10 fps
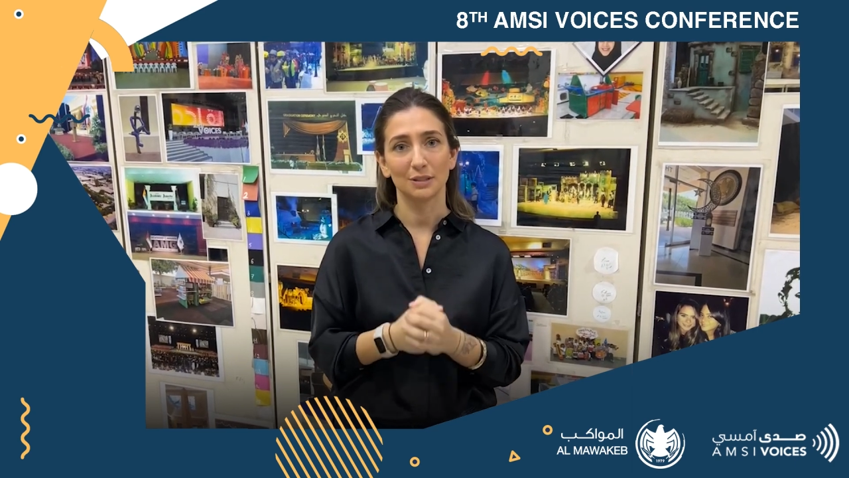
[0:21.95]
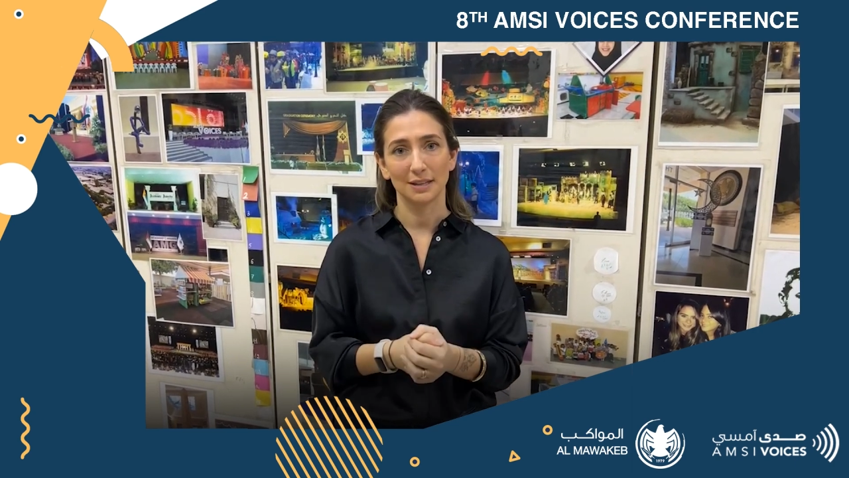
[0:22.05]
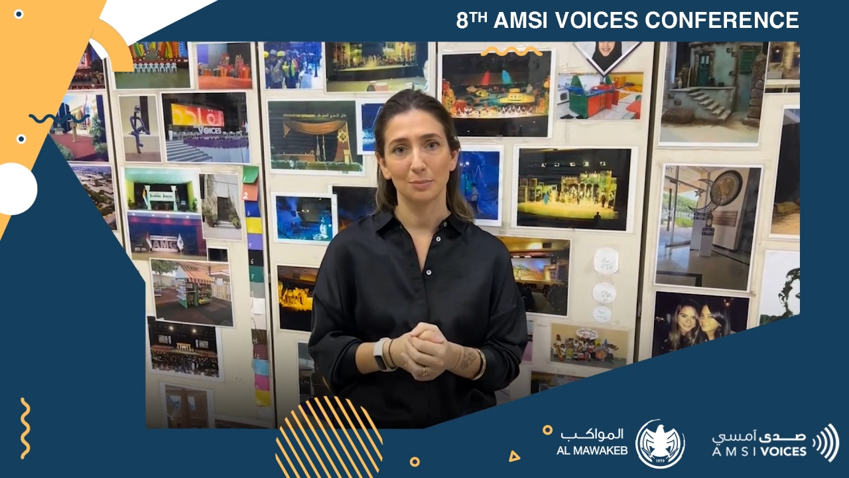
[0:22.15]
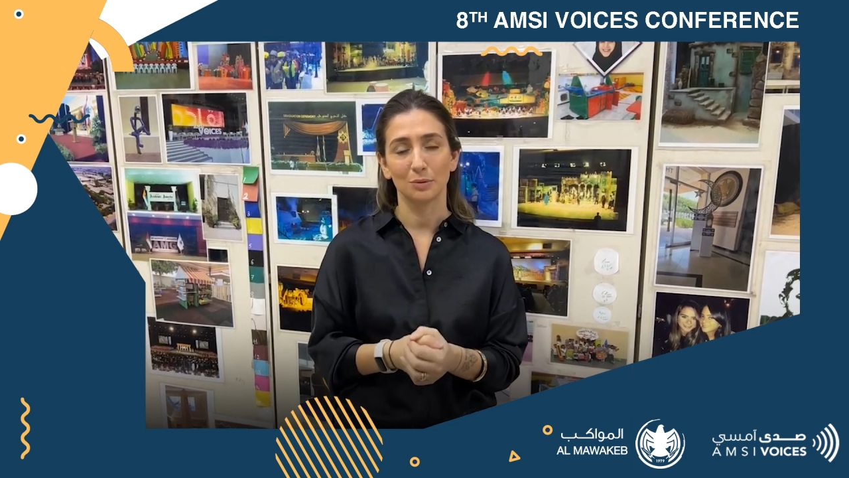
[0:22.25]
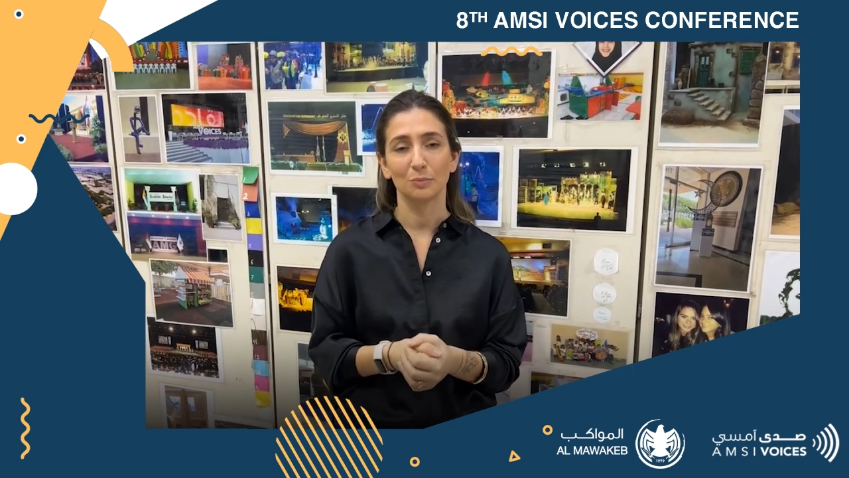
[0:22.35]

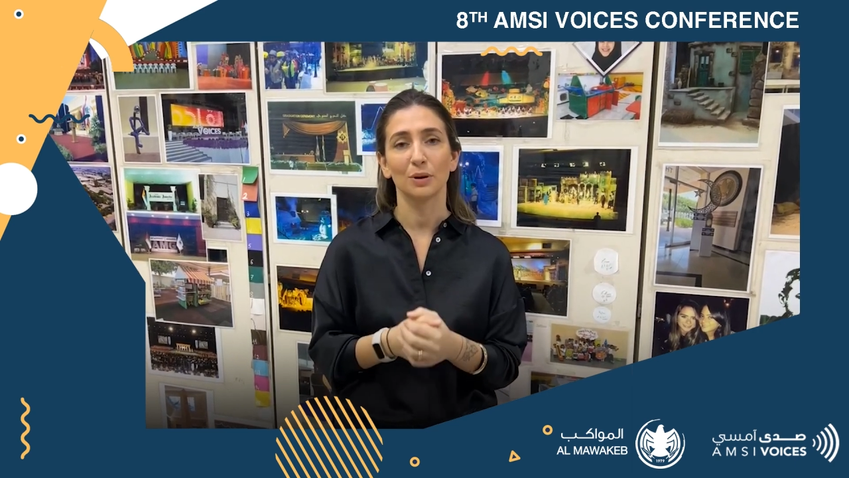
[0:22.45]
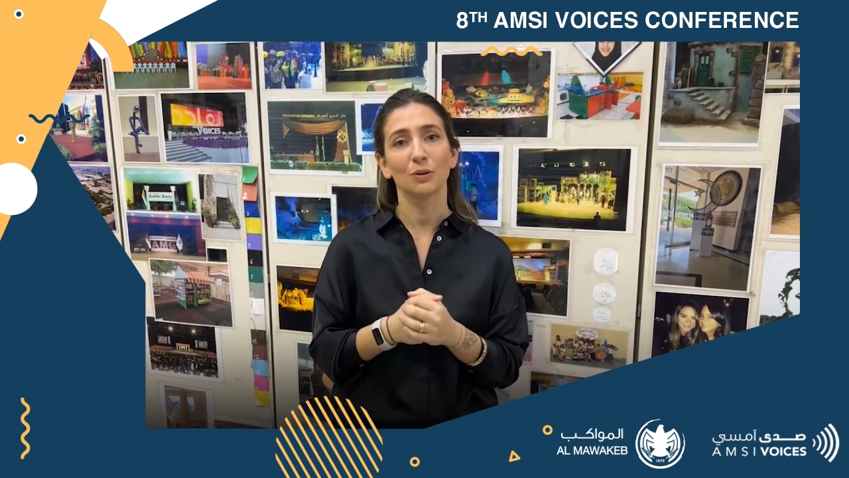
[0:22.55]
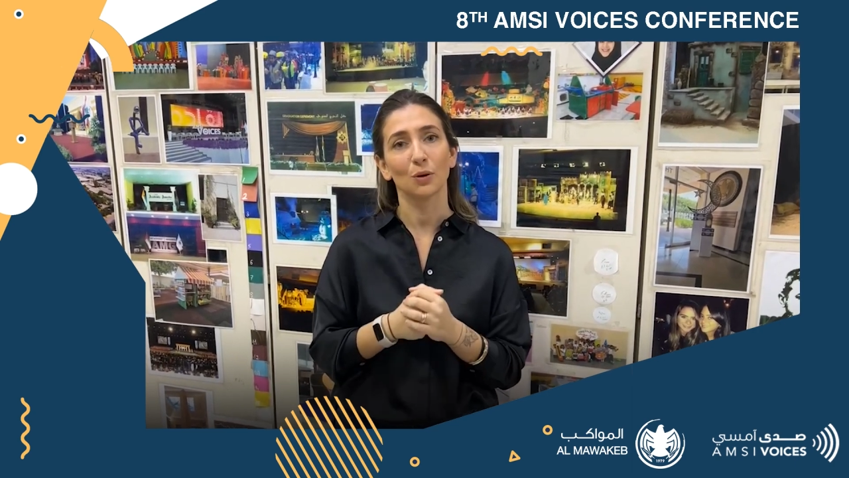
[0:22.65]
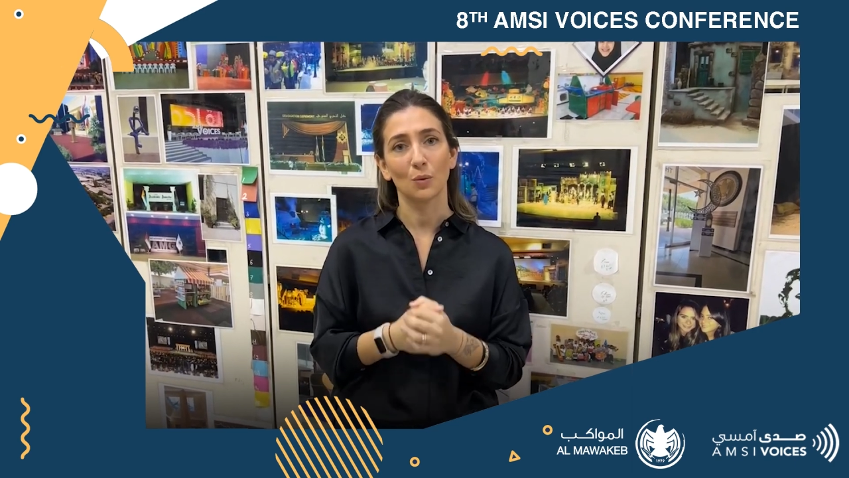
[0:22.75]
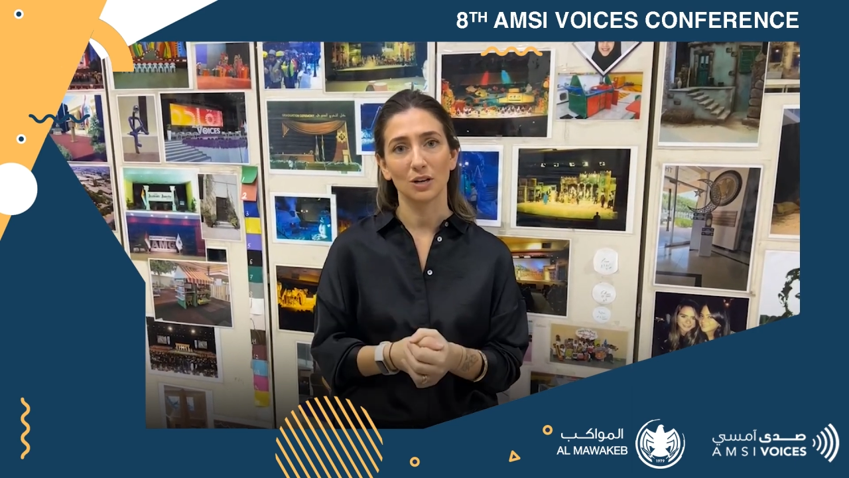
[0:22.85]
table, bring
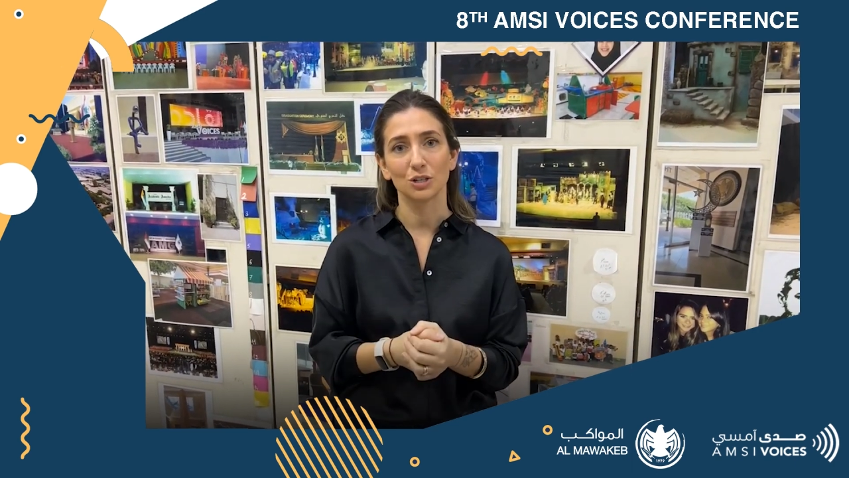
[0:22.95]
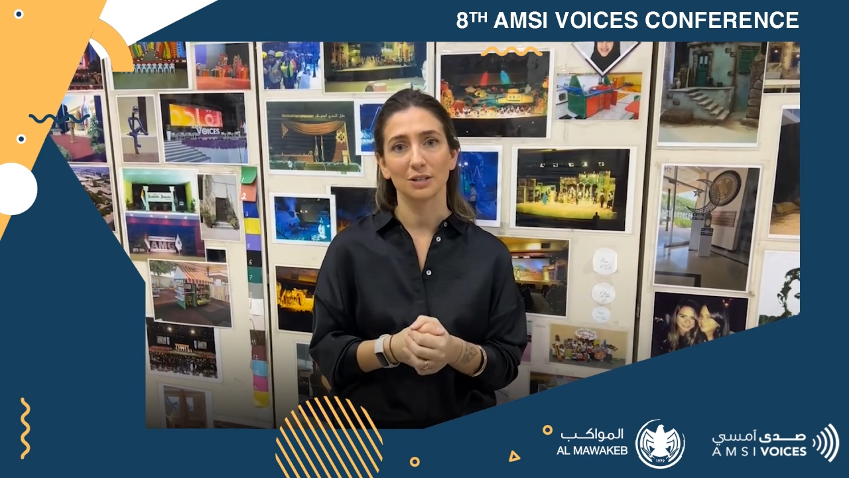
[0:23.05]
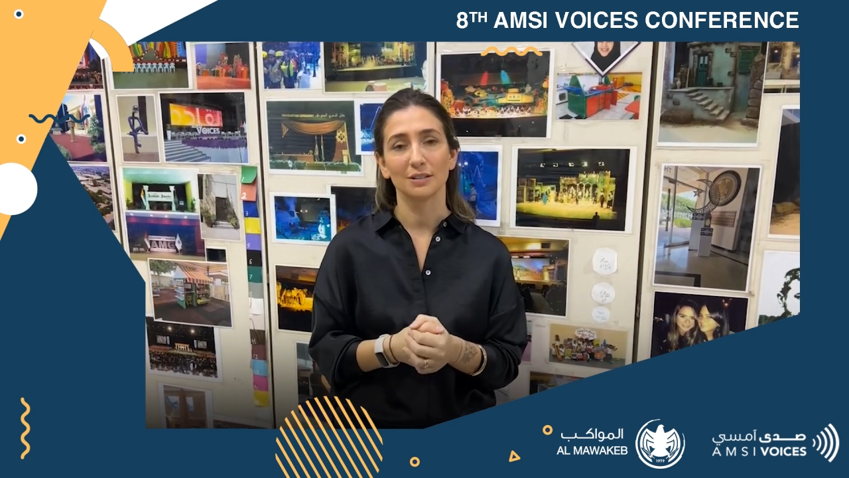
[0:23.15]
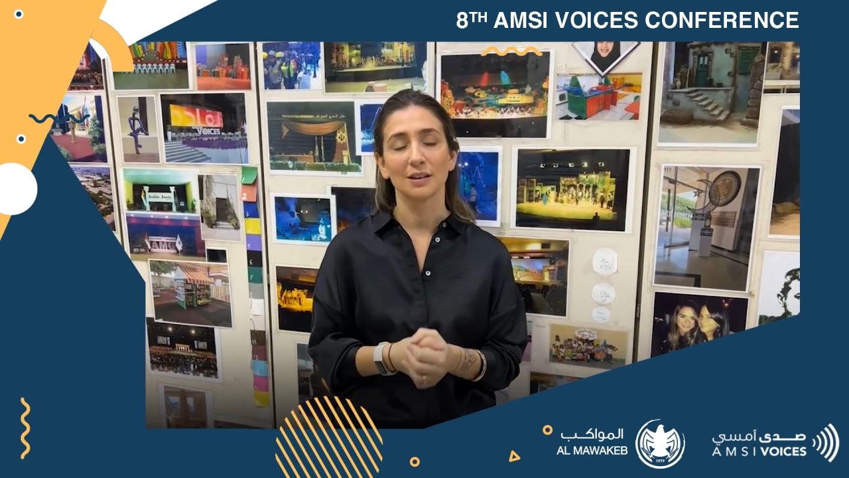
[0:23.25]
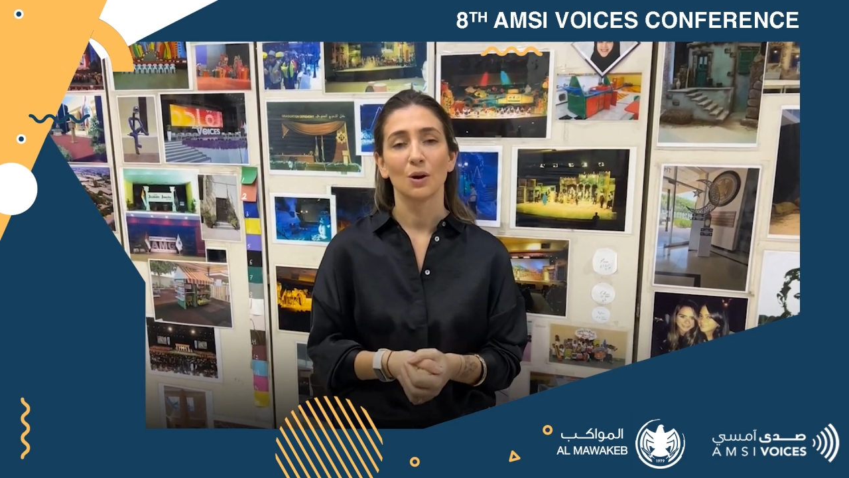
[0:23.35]
your questions.